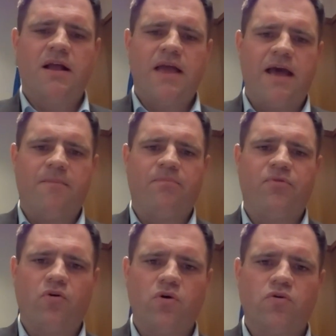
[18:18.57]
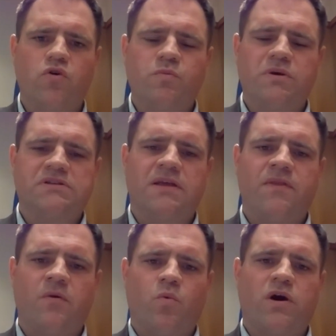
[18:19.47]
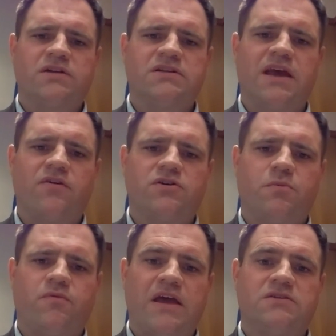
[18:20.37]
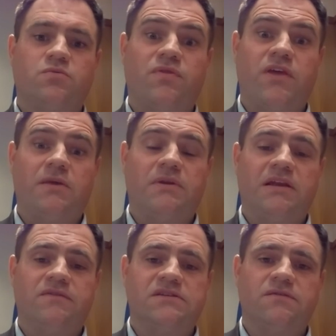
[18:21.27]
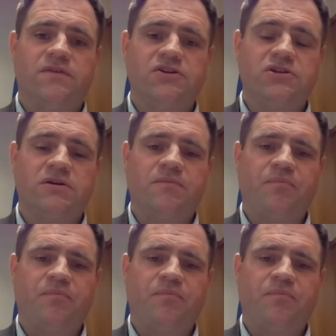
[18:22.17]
their own groupings and then work together to prevent what they believe is a vision.